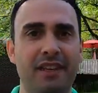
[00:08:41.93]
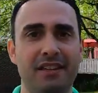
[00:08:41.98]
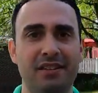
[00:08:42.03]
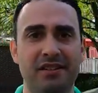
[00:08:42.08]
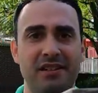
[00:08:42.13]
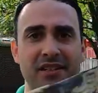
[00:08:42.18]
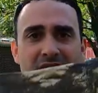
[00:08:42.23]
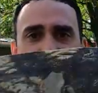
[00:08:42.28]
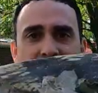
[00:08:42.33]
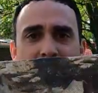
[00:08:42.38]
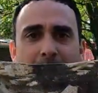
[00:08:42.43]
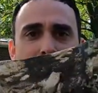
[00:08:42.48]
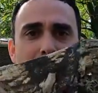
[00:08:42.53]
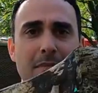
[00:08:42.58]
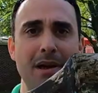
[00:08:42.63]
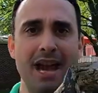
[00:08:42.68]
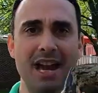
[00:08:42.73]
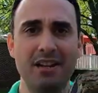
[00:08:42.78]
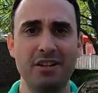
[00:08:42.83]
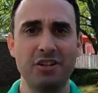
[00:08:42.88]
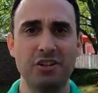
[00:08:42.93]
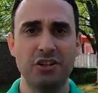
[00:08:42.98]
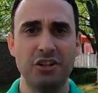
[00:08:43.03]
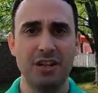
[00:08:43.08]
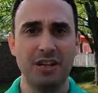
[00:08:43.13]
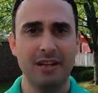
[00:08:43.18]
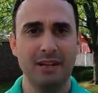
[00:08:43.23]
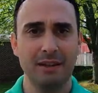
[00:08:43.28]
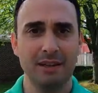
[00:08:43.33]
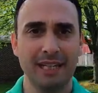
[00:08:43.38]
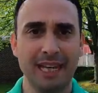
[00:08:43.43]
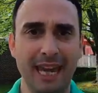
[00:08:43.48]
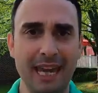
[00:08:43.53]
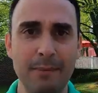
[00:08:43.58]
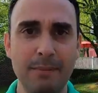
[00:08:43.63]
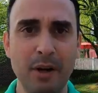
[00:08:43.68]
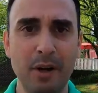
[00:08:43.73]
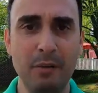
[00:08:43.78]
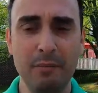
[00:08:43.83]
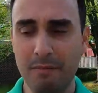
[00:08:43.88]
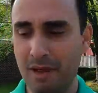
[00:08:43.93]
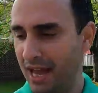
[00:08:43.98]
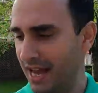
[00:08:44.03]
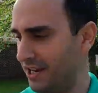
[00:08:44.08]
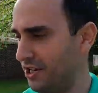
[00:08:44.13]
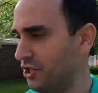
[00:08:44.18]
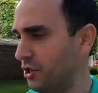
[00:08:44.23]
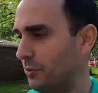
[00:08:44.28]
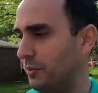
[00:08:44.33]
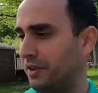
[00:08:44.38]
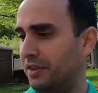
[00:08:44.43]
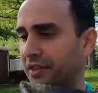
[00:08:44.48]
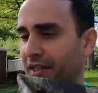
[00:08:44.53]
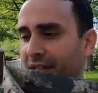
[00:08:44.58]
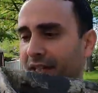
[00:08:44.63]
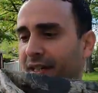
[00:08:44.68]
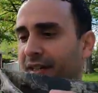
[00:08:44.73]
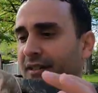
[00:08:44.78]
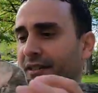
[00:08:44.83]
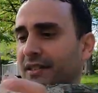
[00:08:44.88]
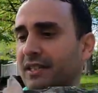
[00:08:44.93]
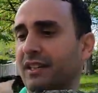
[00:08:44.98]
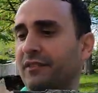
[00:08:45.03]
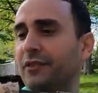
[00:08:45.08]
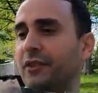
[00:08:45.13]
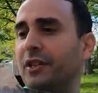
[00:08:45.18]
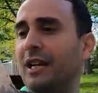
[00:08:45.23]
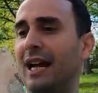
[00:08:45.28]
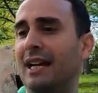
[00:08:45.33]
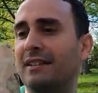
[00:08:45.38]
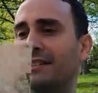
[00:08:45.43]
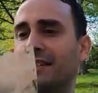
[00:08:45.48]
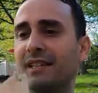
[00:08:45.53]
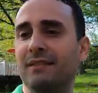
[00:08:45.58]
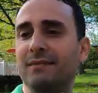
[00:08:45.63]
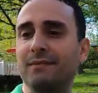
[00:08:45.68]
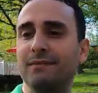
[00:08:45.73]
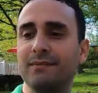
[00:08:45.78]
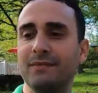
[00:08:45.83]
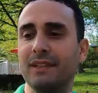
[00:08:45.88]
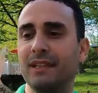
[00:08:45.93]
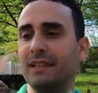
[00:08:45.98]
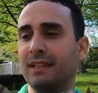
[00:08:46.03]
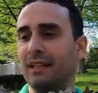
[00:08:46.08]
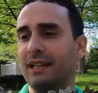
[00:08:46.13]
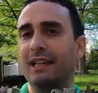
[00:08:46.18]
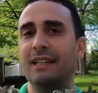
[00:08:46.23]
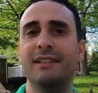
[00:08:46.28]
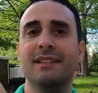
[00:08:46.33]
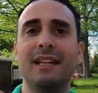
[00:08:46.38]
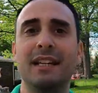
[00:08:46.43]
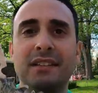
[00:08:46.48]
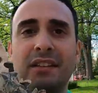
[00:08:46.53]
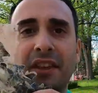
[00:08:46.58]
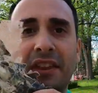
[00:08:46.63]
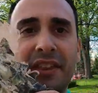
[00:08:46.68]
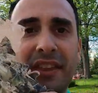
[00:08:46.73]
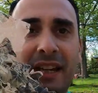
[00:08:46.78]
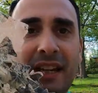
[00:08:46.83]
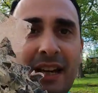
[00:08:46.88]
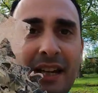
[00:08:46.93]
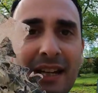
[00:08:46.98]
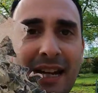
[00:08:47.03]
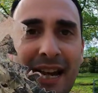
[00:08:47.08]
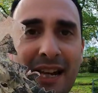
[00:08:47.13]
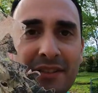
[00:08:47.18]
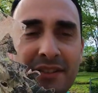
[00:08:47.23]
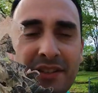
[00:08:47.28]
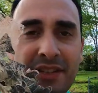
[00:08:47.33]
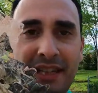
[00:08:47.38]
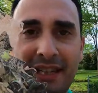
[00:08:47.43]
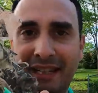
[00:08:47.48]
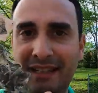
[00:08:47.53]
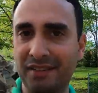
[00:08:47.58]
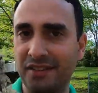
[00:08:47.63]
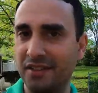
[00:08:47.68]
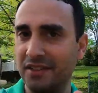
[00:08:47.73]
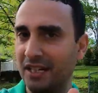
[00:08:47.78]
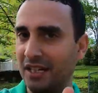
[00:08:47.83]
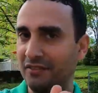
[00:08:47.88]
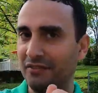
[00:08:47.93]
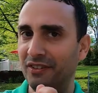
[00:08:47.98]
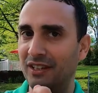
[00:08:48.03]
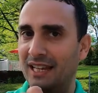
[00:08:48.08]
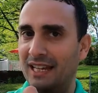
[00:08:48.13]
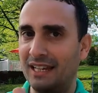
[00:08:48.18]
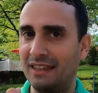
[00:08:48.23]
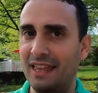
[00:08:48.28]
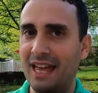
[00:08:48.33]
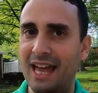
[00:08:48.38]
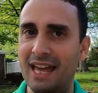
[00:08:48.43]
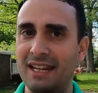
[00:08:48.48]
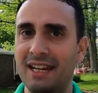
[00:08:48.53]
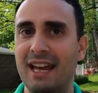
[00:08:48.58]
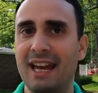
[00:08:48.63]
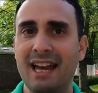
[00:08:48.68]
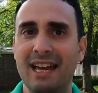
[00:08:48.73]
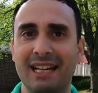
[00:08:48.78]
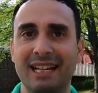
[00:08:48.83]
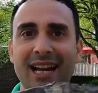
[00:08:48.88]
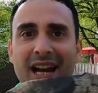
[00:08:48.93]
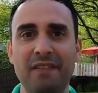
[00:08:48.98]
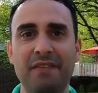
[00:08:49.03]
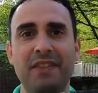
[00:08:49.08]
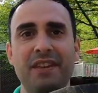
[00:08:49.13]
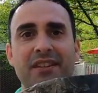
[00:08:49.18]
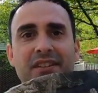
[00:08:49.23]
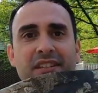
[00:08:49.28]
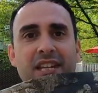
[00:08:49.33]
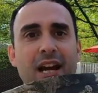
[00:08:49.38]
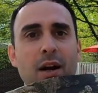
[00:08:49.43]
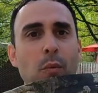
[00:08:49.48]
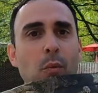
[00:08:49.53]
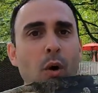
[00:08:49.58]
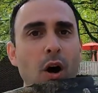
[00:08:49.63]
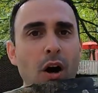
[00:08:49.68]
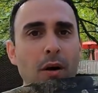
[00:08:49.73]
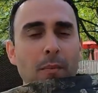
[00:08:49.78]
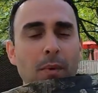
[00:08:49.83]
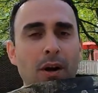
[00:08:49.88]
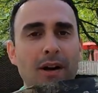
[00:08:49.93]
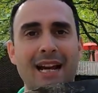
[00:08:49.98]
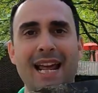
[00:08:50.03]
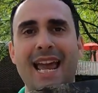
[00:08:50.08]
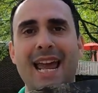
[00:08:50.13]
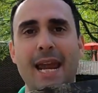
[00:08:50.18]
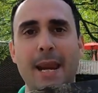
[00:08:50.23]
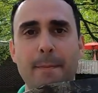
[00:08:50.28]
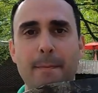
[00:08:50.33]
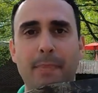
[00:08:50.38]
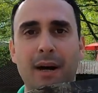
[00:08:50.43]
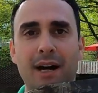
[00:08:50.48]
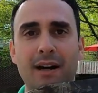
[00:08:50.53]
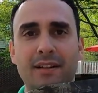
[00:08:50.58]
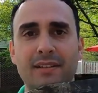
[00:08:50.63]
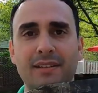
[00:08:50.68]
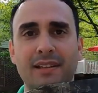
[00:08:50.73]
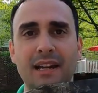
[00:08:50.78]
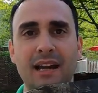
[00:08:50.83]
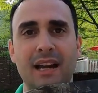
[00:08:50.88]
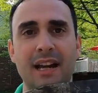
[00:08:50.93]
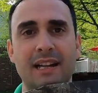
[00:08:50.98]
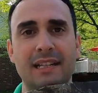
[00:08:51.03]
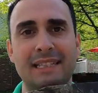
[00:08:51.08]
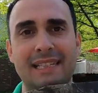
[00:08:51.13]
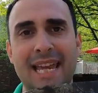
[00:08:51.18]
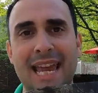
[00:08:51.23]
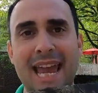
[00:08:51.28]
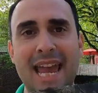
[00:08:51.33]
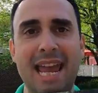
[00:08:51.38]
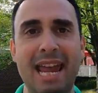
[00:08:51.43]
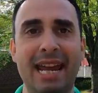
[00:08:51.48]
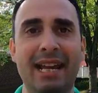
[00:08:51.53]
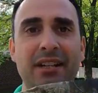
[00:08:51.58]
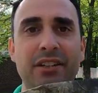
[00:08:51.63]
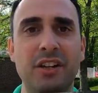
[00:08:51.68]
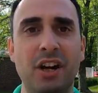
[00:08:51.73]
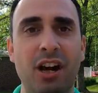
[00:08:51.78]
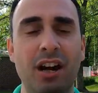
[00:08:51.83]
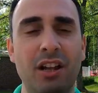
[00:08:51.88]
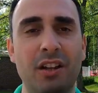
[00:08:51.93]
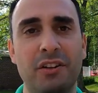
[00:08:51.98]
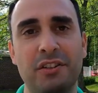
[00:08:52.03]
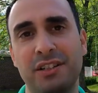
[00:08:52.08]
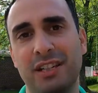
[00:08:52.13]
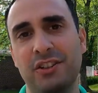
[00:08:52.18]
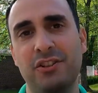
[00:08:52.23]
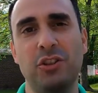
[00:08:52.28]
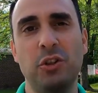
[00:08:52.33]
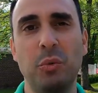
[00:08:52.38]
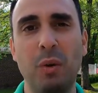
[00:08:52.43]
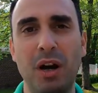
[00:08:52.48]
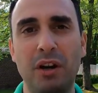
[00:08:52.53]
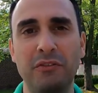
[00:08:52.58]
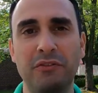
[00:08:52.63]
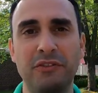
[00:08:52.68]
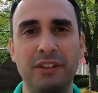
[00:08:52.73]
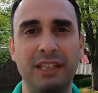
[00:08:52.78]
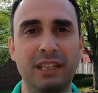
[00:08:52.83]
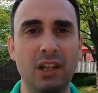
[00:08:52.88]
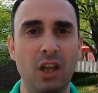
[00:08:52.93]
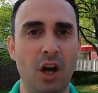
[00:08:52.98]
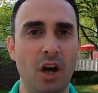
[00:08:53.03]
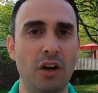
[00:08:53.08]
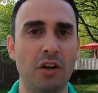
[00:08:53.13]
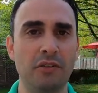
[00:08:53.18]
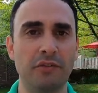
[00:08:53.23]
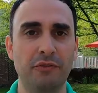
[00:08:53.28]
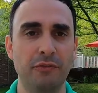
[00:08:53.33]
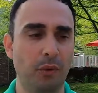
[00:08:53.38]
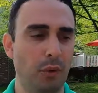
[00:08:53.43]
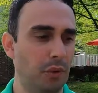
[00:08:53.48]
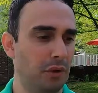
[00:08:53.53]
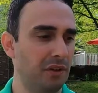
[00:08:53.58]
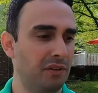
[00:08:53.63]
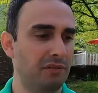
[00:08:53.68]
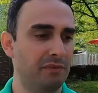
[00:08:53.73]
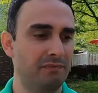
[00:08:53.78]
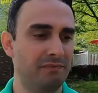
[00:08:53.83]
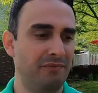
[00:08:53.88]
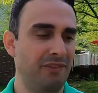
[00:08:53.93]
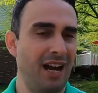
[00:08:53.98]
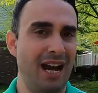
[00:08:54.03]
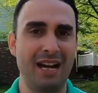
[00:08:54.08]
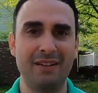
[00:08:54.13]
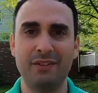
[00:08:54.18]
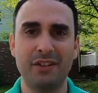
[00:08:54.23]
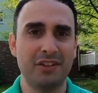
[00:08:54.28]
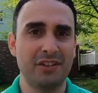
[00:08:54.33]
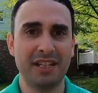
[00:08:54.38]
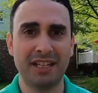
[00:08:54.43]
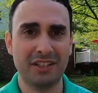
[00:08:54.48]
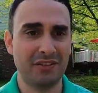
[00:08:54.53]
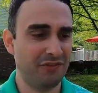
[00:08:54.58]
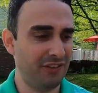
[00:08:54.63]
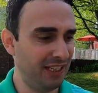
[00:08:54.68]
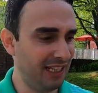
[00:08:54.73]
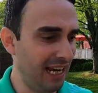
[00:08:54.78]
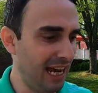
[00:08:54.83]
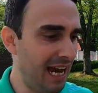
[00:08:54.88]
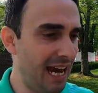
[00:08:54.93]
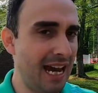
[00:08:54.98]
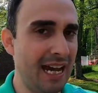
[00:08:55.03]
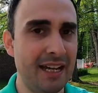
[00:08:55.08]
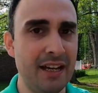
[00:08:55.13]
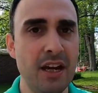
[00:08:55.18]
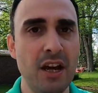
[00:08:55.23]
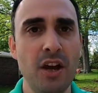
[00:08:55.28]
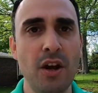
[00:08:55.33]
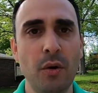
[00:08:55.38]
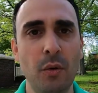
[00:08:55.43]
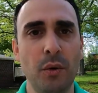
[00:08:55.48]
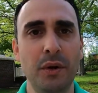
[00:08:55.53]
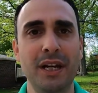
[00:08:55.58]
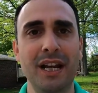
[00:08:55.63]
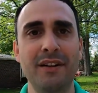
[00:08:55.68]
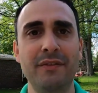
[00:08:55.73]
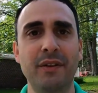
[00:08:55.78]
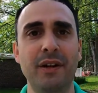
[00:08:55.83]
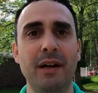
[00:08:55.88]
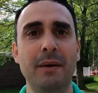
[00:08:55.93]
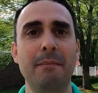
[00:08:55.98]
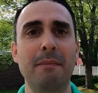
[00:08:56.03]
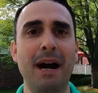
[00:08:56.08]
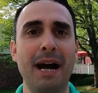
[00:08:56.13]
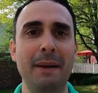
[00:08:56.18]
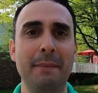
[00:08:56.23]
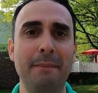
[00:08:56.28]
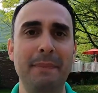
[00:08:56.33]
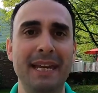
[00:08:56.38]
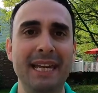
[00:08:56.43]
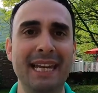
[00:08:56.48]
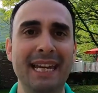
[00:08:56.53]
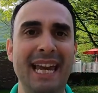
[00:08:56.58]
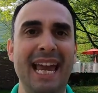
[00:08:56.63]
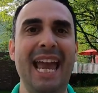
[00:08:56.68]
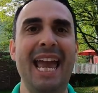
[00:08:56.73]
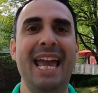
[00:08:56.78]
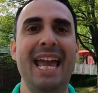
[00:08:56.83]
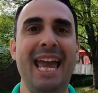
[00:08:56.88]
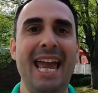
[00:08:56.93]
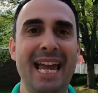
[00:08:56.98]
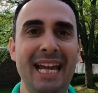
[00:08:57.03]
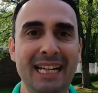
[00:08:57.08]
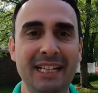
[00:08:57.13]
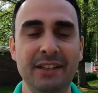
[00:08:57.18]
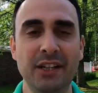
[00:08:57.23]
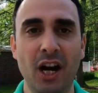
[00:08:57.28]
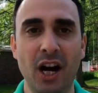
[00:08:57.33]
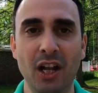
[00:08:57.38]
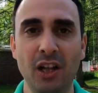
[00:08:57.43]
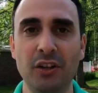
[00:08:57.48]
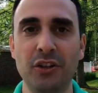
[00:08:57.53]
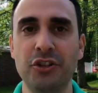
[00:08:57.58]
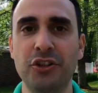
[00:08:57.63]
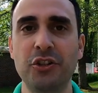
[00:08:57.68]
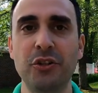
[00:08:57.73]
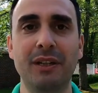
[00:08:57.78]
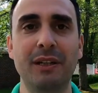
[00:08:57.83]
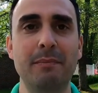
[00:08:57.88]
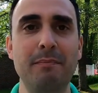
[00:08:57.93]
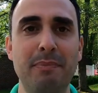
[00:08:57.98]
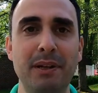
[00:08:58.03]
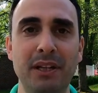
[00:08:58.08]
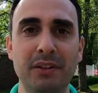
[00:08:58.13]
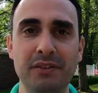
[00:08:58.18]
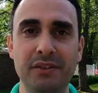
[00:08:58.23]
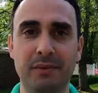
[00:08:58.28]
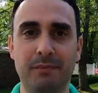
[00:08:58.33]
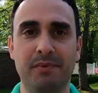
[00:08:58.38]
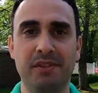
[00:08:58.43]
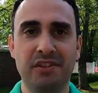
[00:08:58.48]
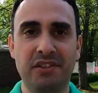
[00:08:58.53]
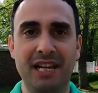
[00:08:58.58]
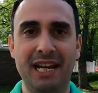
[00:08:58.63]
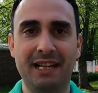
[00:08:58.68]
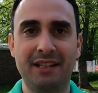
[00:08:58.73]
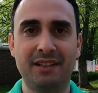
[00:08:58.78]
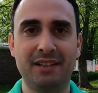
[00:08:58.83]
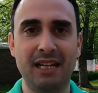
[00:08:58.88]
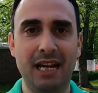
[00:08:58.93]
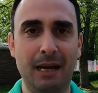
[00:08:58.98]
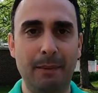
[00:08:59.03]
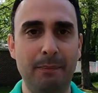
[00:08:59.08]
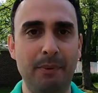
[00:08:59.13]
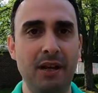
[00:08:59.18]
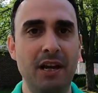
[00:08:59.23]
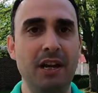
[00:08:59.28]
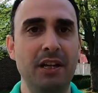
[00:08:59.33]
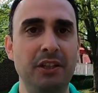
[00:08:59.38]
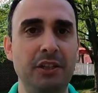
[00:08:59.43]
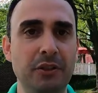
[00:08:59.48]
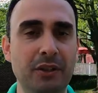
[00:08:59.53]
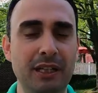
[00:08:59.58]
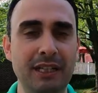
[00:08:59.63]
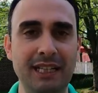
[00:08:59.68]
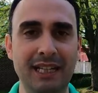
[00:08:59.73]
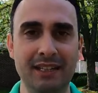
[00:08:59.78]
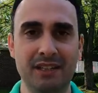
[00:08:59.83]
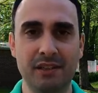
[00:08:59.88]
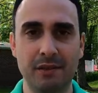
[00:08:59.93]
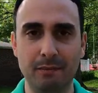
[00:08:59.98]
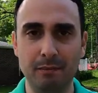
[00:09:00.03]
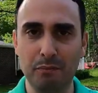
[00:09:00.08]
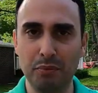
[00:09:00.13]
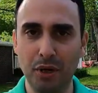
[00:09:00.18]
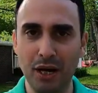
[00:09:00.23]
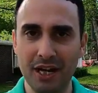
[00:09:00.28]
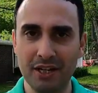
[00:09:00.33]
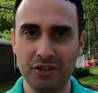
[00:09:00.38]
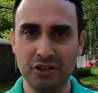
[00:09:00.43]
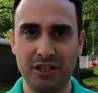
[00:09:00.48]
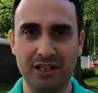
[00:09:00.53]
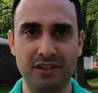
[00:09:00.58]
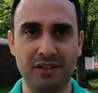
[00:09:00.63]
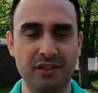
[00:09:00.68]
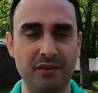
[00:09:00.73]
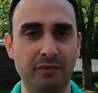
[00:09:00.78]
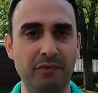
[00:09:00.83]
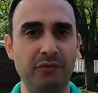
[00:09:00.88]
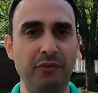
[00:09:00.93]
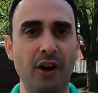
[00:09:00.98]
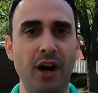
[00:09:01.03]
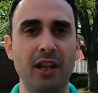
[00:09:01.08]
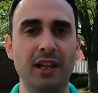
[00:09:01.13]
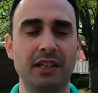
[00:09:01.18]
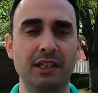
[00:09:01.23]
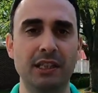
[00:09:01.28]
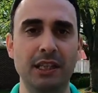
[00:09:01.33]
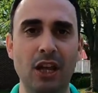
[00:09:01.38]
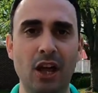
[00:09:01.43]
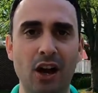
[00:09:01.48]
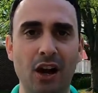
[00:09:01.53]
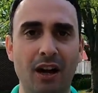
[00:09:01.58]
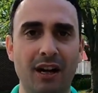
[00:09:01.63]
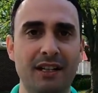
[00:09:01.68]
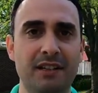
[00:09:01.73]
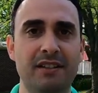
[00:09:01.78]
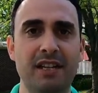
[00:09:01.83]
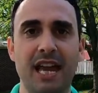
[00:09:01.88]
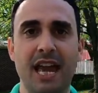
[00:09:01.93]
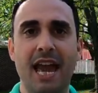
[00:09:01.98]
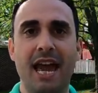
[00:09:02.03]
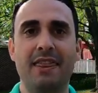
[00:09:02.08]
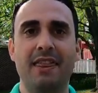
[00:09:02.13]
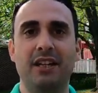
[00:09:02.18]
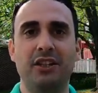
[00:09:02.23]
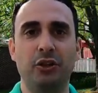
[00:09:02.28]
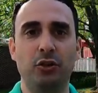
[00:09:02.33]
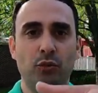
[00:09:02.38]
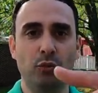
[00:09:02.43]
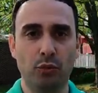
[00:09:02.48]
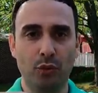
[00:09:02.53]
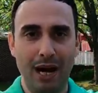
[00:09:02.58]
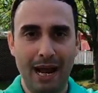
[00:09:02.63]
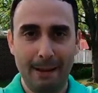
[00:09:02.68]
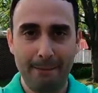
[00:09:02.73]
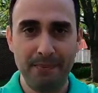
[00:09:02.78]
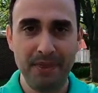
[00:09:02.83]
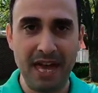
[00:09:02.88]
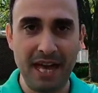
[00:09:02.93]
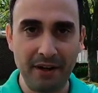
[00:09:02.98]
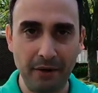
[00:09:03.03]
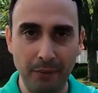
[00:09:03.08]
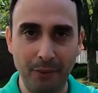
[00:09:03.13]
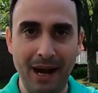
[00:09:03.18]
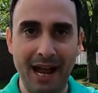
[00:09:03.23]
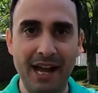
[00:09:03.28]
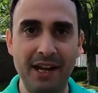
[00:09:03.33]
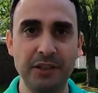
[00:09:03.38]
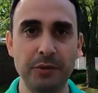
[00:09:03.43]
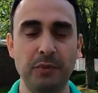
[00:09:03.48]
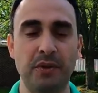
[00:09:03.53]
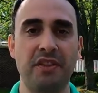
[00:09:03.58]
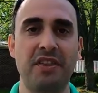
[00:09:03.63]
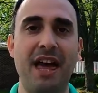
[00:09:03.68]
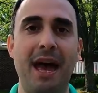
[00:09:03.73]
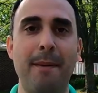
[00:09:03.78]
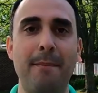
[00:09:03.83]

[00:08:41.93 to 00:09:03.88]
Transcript: this is some mesh, camo mesh with the, see if you guys can, it's got the cutouts in it and stuff like that. Got this at Walmart, $8, guys, $8. It's 12 feet long, 4 or 5 or 6 feet high, whatever it might be, $8. You can build some sticks up, you can get some brush and some fallen logs, and then you wrap that around with